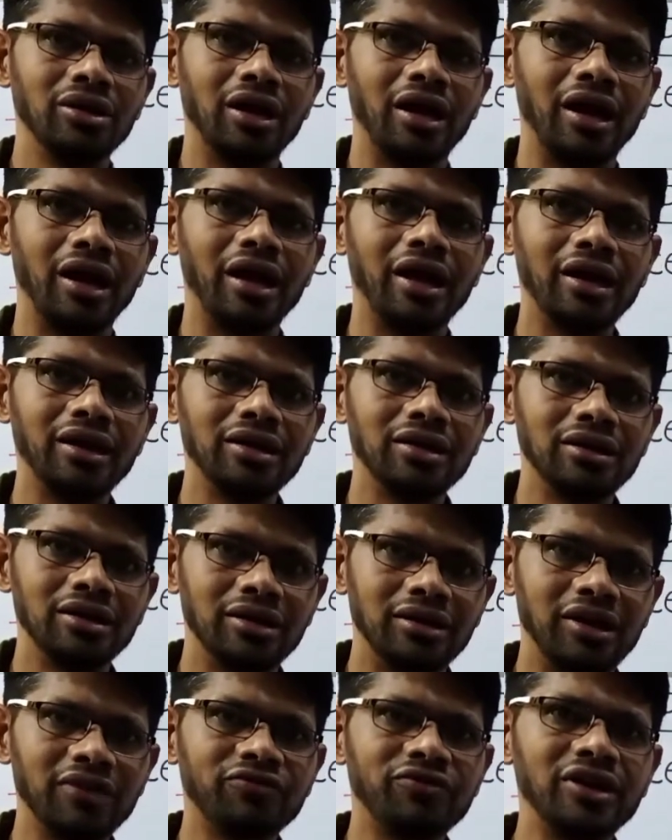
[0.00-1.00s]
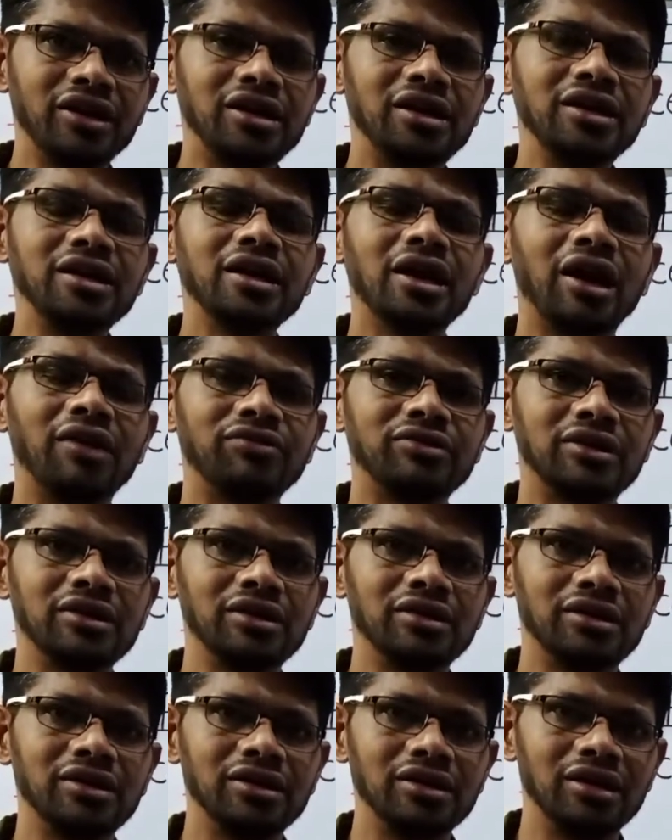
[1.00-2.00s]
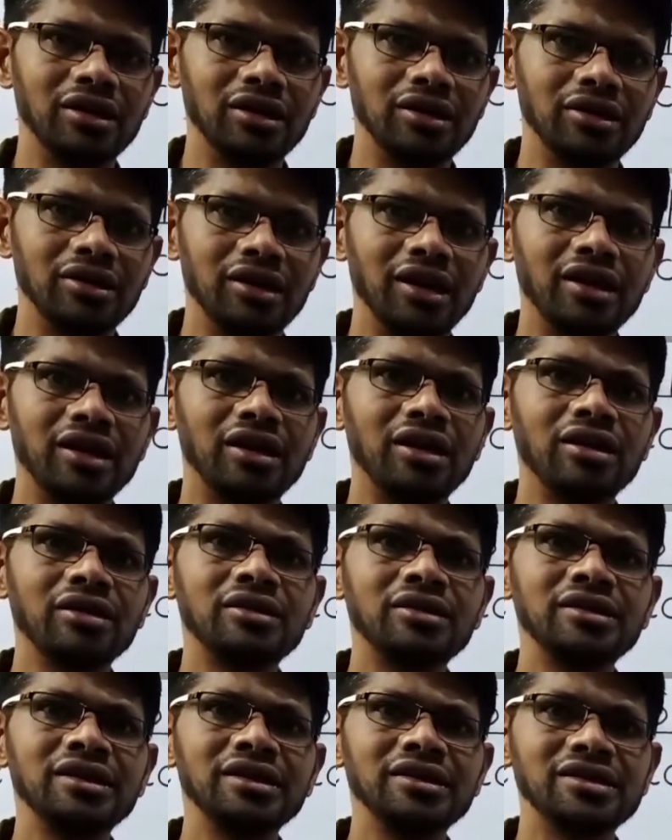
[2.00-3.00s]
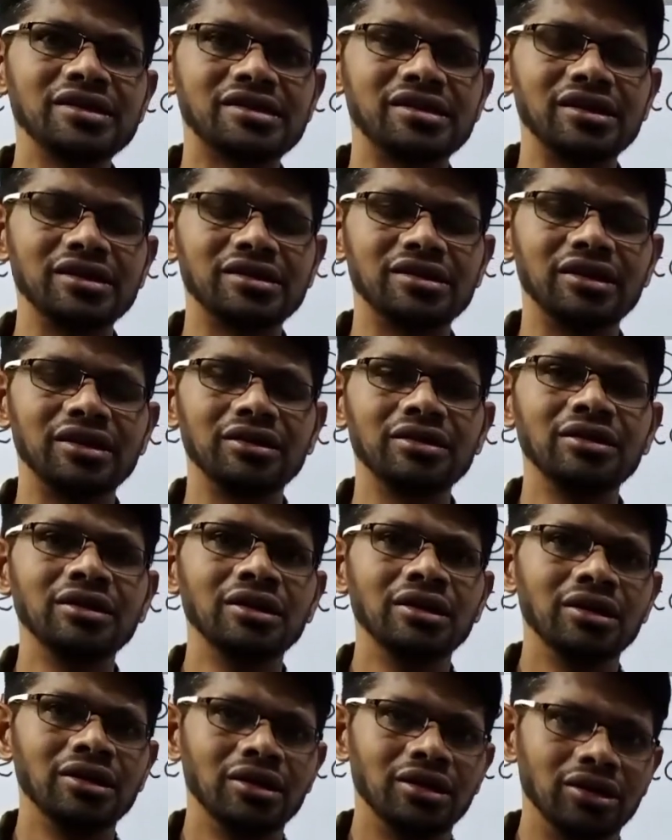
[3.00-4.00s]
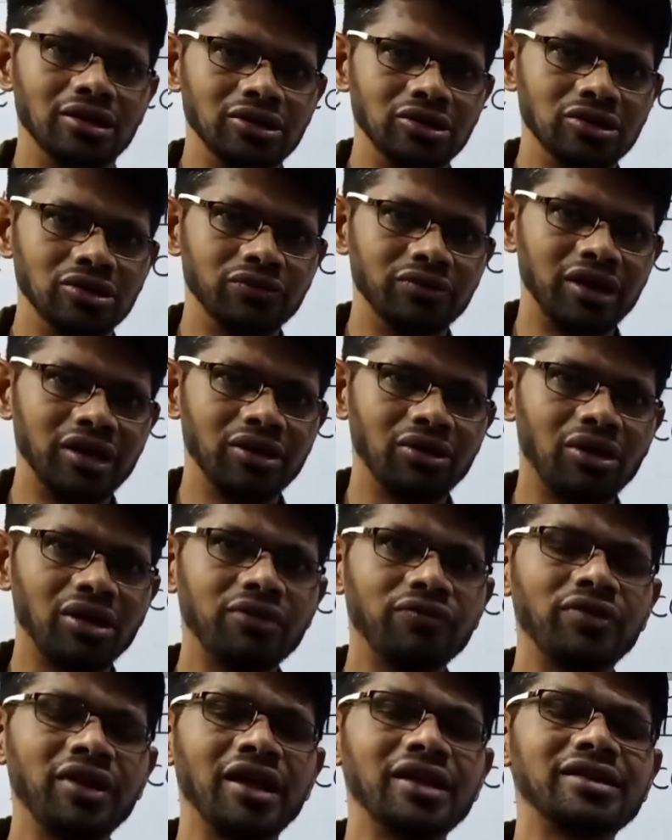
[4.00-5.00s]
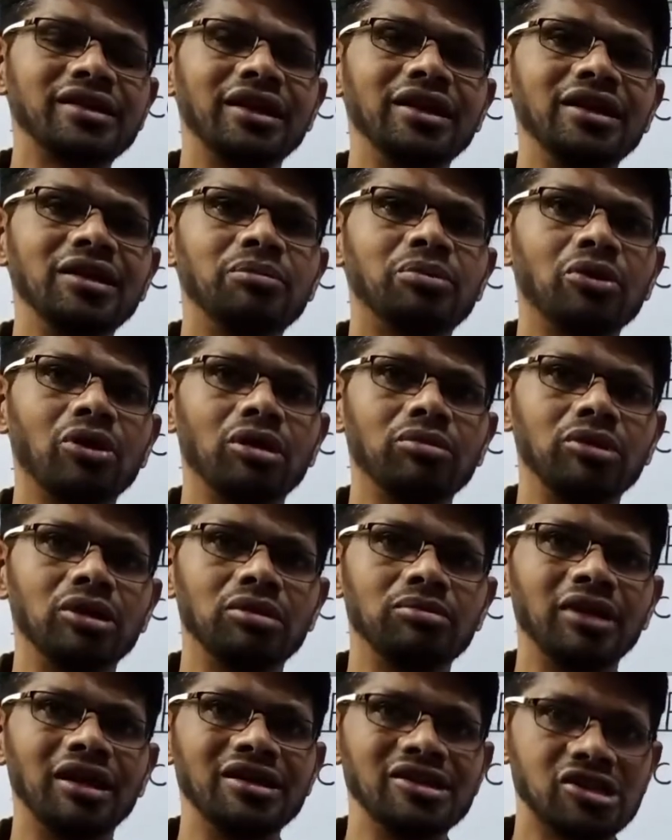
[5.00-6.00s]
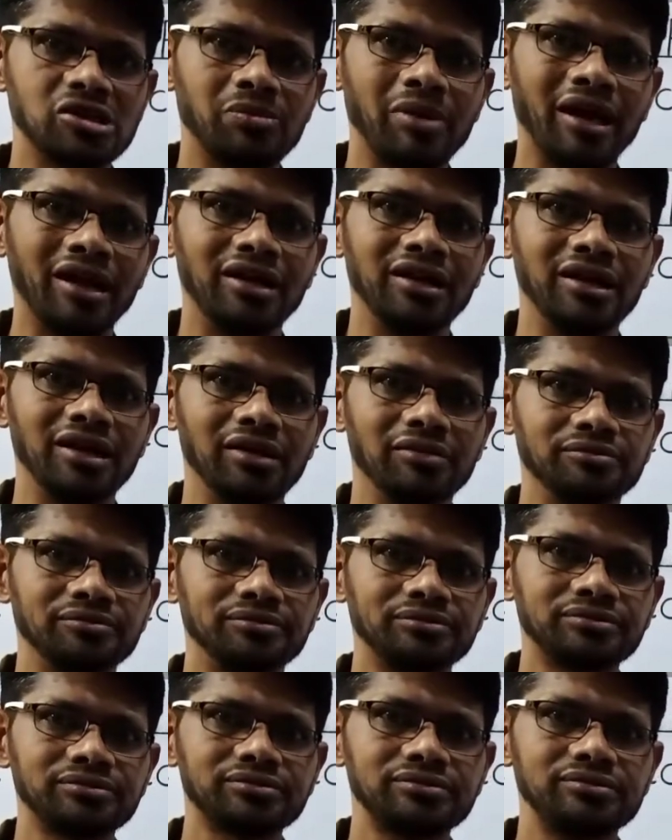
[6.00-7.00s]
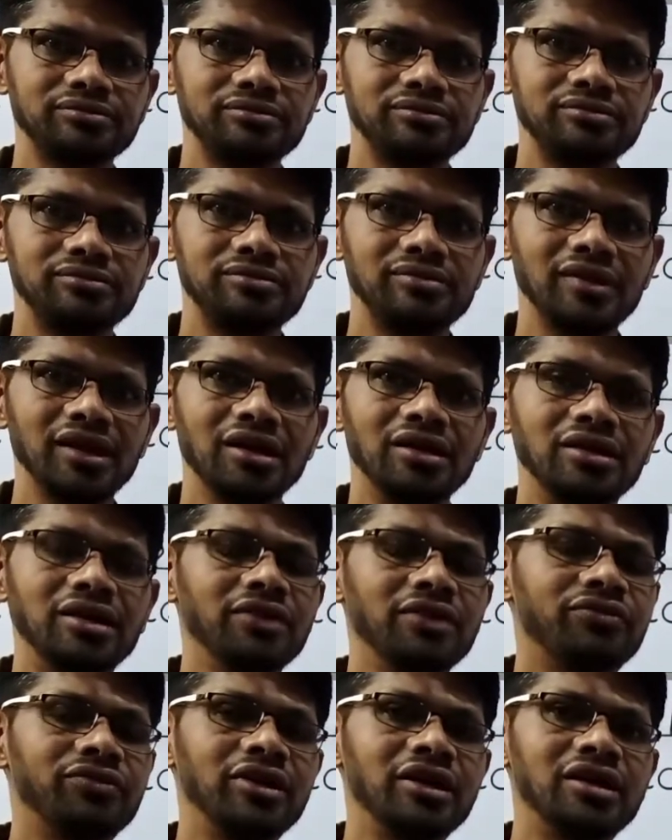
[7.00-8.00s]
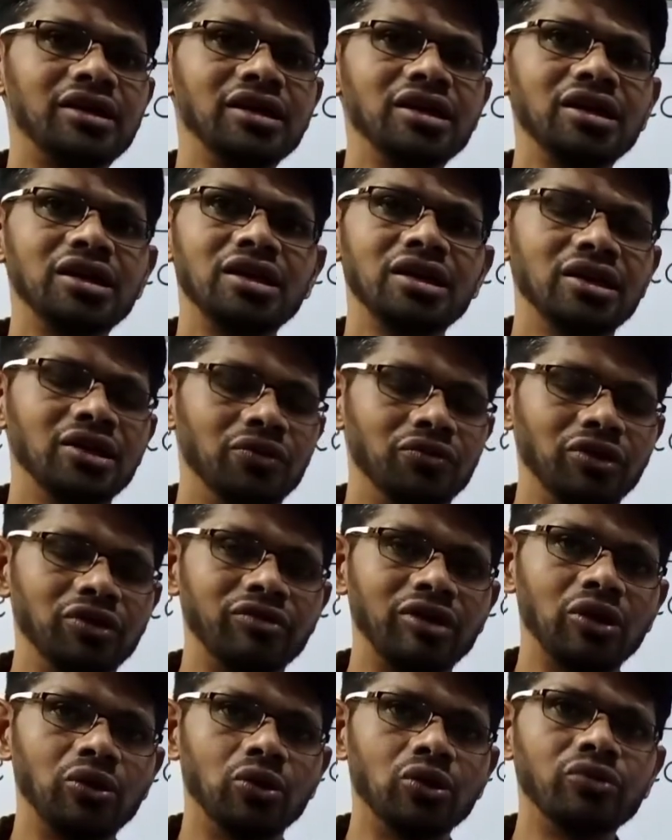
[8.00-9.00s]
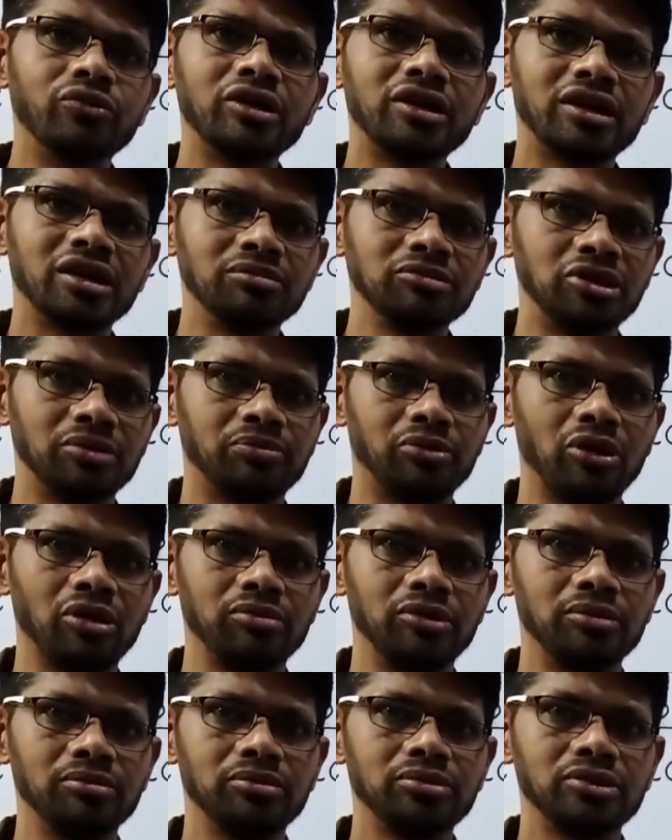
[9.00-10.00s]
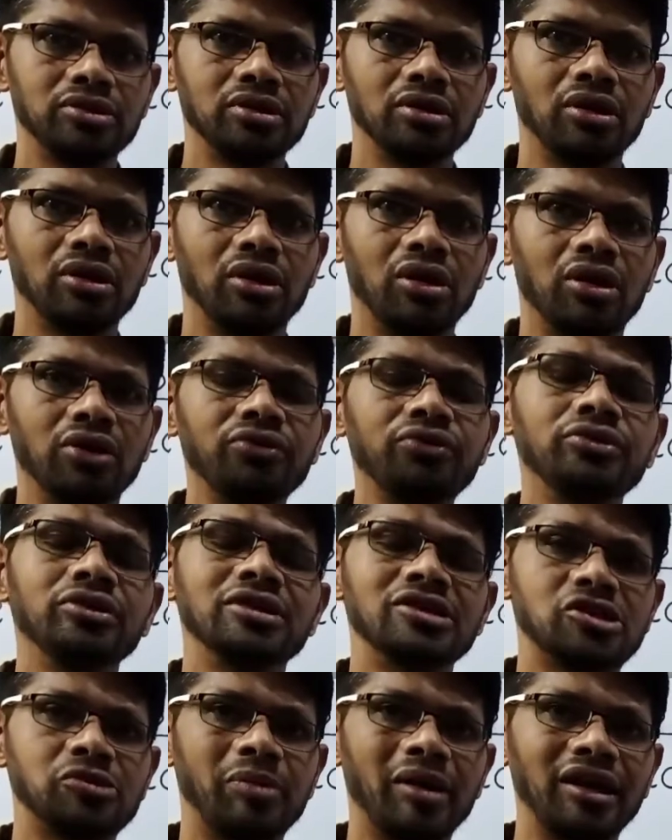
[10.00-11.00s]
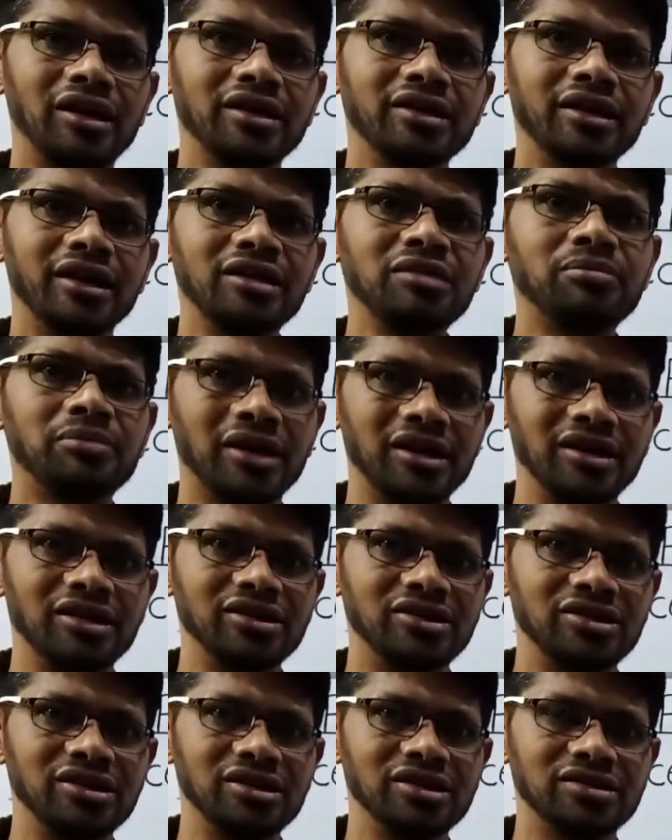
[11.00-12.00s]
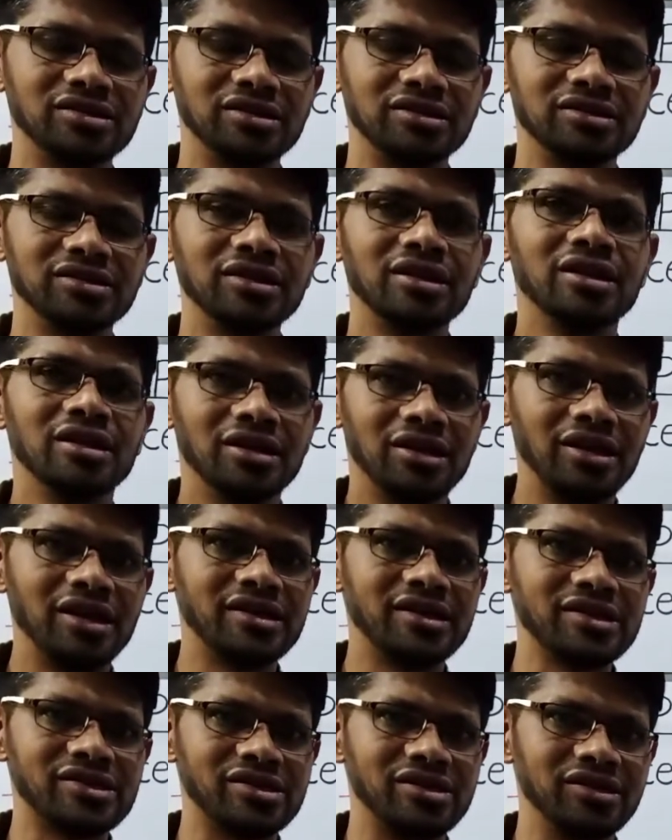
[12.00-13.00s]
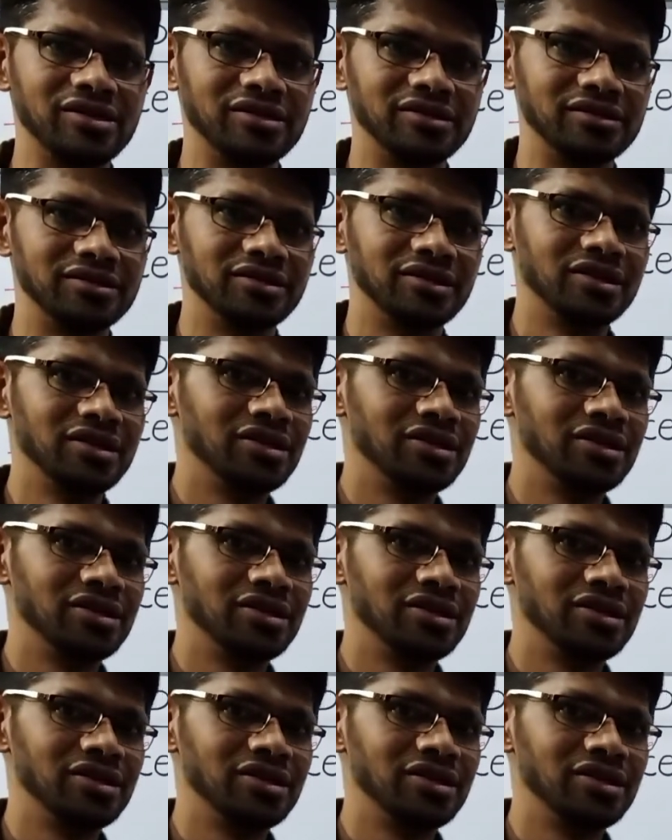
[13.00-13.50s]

And definitely after learning this lesson, you will not face any problem in spelling. Definitely we will overcome the problems of spelling and pronunciation. Let us learn.